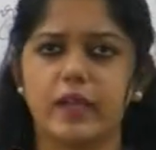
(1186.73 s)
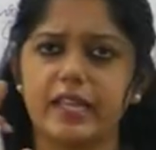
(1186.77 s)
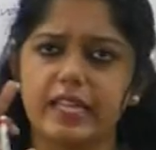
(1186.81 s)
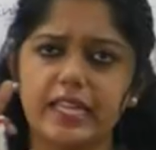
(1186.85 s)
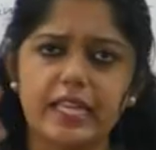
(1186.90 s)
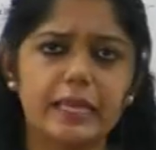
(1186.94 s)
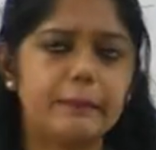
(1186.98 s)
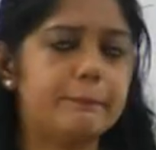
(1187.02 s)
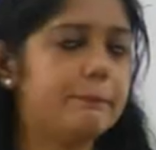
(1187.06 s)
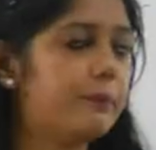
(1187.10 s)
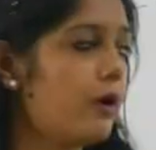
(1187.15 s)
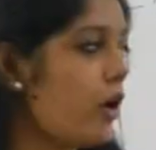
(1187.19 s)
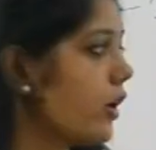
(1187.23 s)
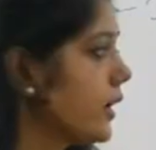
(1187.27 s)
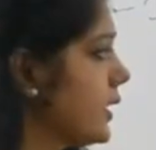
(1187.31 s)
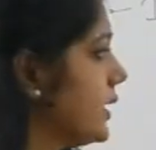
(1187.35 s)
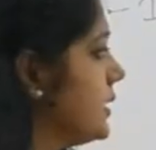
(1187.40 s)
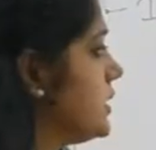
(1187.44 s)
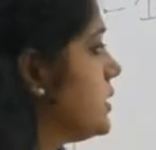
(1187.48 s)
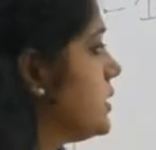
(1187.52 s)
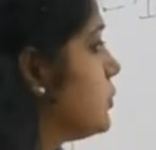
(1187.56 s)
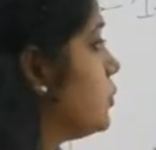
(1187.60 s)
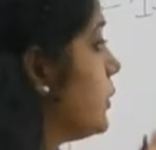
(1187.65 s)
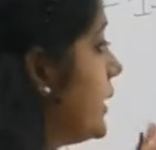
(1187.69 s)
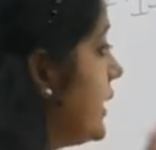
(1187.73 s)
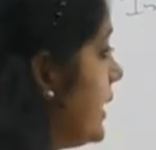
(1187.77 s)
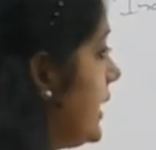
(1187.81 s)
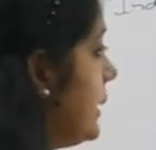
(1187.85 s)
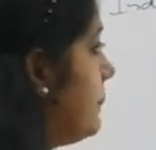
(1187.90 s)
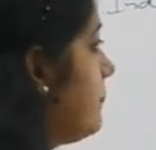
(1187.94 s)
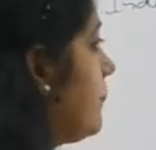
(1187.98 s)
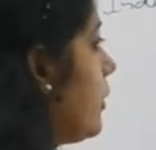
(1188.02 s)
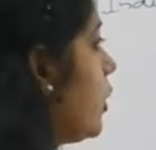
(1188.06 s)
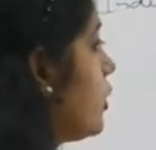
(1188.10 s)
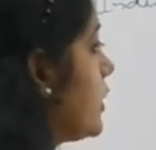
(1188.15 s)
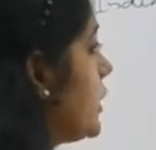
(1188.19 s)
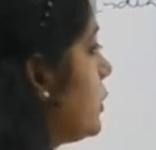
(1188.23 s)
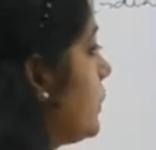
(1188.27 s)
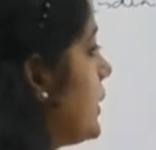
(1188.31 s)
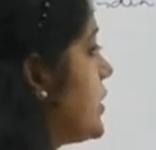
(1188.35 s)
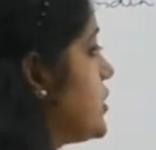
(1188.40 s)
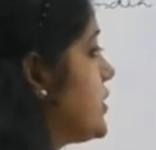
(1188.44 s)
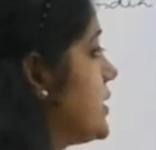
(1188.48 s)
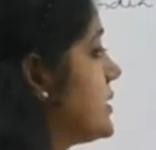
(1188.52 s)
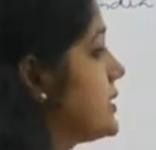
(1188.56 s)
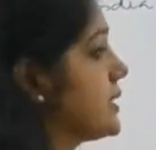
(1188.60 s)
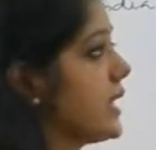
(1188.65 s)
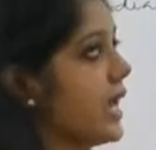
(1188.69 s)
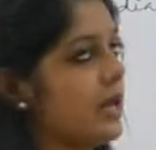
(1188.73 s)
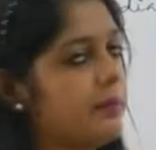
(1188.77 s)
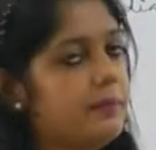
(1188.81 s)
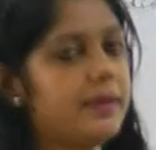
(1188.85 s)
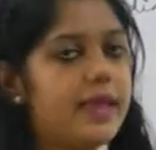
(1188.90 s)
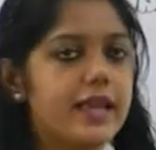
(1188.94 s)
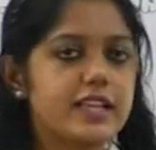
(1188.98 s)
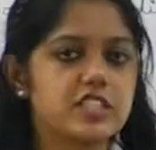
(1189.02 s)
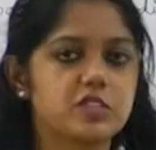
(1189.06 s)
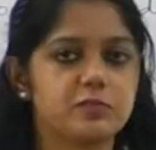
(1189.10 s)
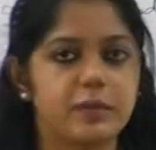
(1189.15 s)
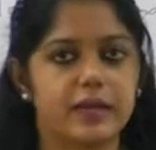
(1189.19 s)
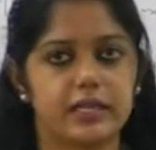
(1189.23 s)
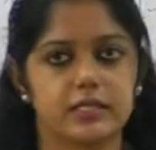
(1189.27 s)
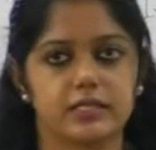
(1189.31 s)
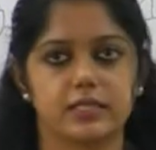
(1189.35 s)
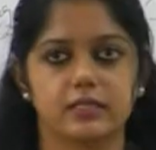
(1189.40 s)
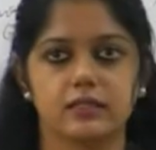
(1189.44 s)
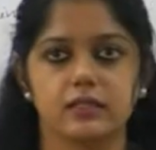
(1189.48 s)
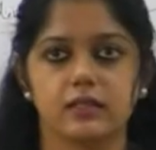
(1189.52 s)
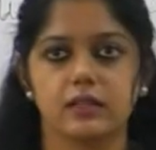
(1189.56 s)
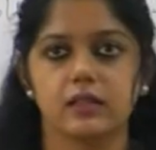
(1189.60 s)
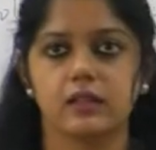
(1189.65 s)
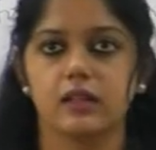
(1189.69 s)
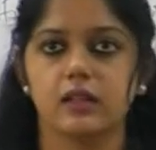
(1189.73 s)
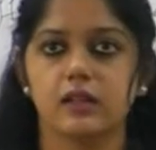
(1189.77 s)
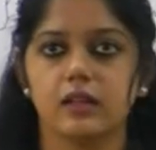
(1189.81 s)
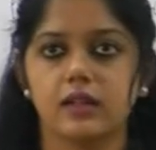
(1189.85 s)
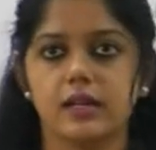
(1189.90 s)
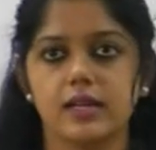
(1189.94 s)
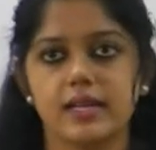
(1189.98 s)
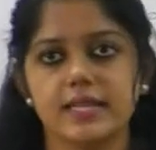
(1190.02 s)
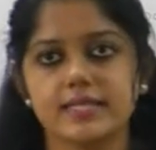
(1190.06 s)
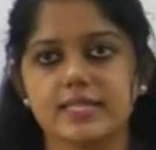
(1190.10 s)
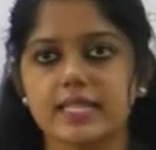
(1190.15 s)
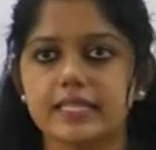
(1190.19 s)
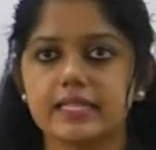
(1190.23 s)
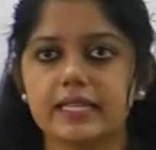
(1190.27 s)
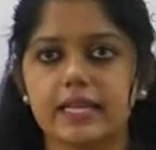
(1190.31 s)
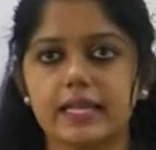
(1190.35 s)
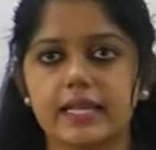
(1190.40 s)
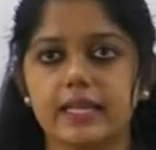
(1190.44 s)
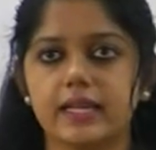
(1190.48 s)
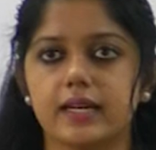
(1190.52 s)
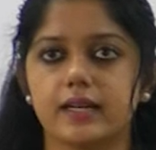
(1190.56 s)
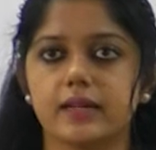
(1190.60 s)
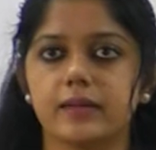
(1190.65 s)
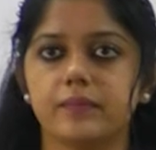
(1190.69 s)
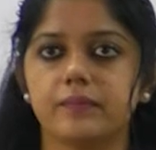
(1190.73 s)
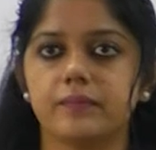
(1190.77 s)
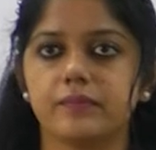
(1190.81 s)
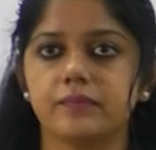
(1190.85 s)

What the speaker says: Very important questions can be expected. Is it clear?